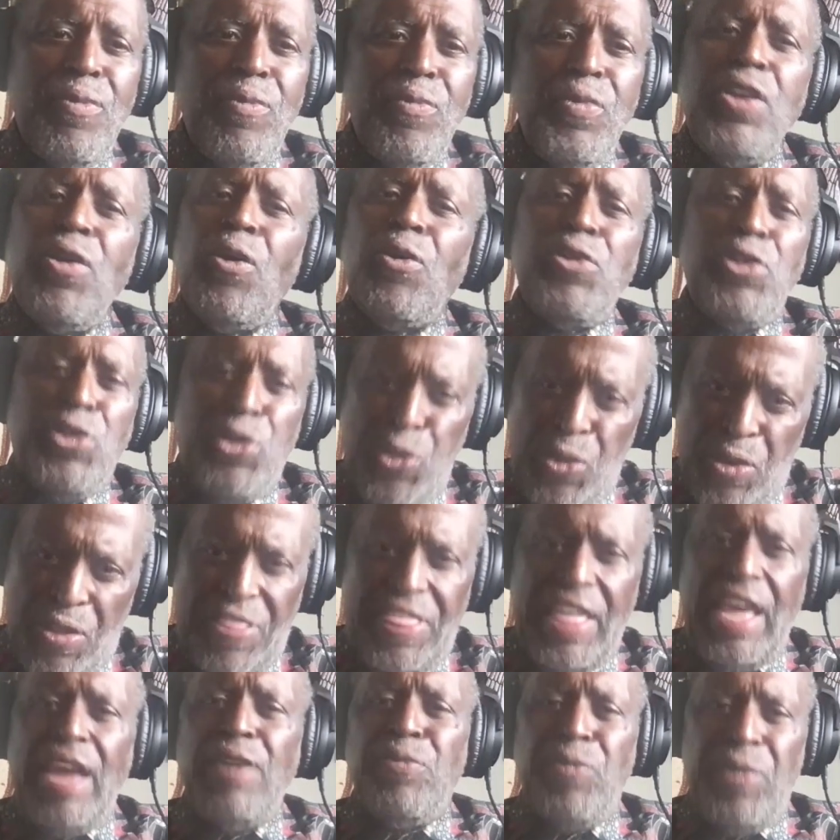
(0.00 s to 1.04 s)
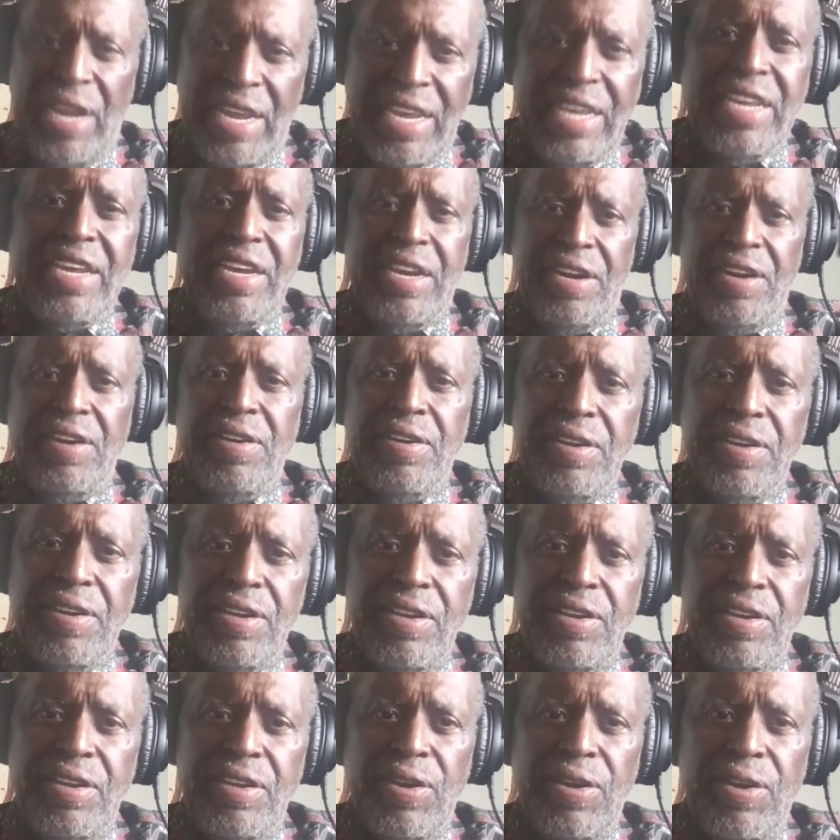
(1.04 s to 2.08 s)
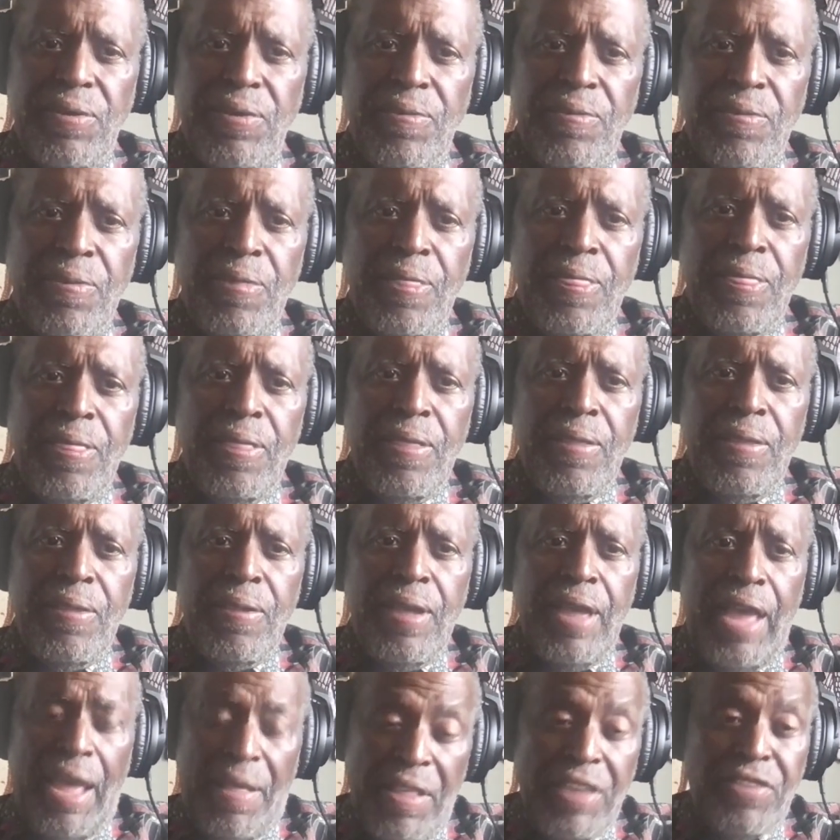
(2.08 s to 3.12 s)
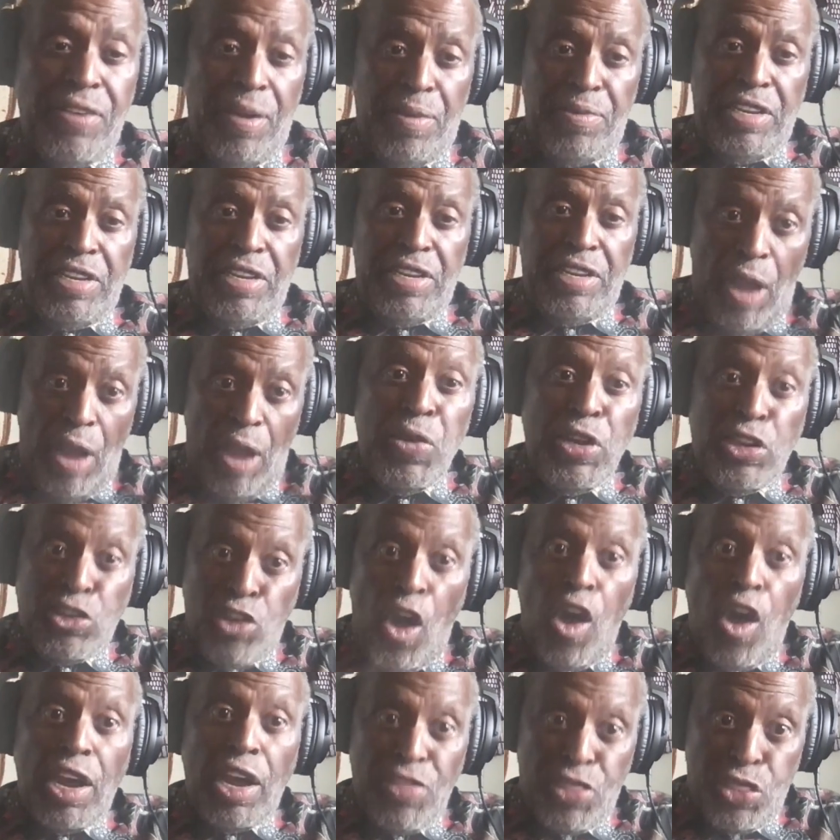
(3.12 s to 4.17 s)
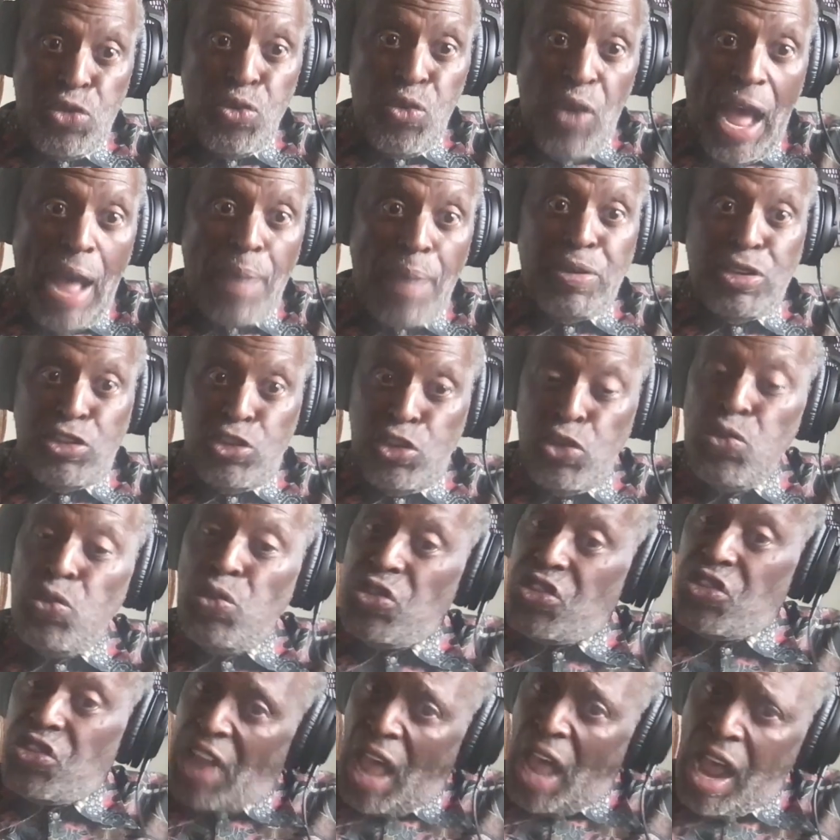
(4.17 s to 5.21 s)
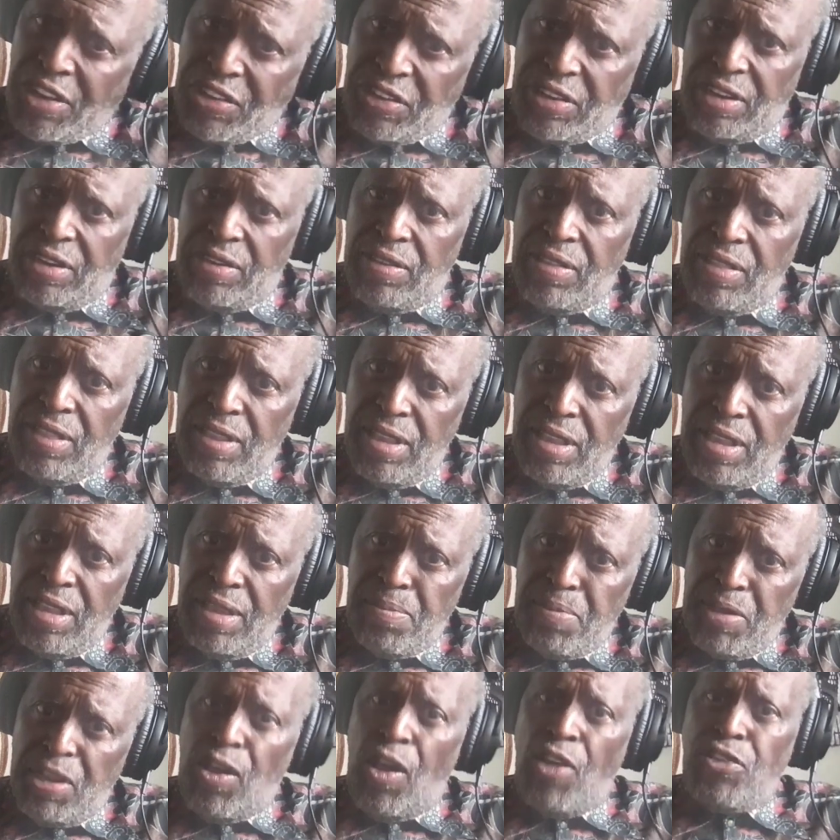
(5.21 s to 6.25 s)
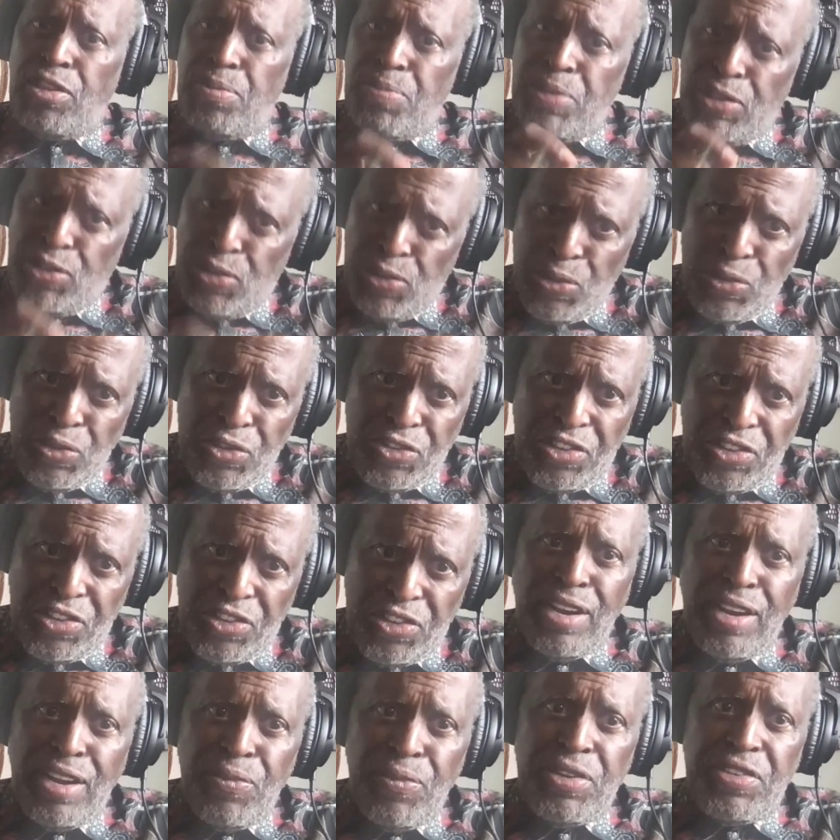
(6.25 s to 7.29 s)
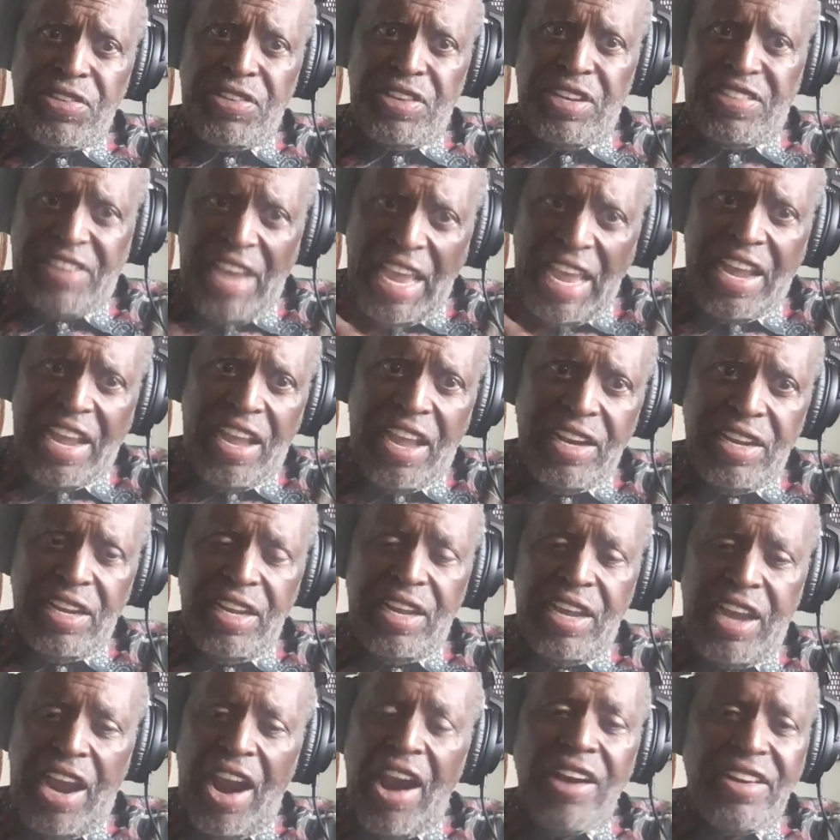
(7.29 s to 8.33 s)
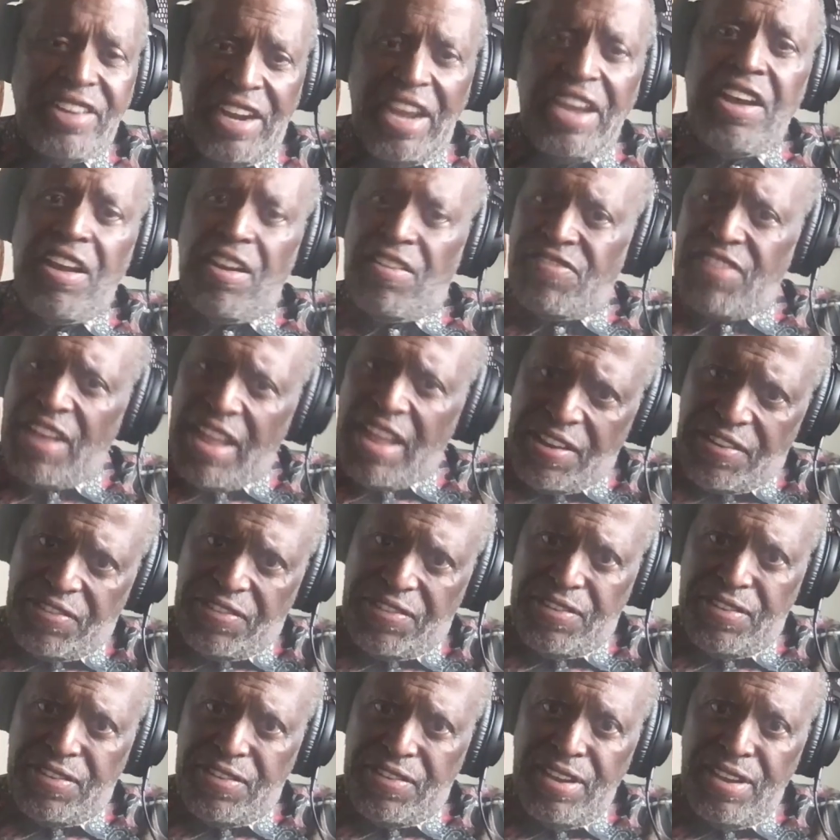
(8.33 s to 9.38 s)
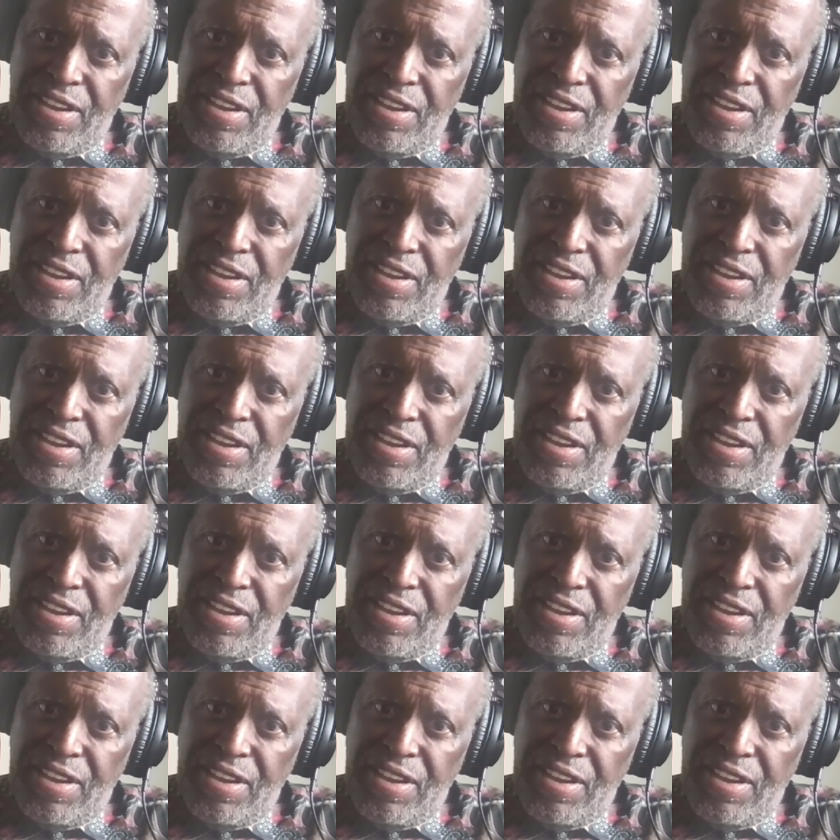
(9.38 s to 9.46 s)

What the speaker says: we don't do it that way here, And this we talking through our platoon sergeant, because the platoon sergeant was to take the caretaker of us.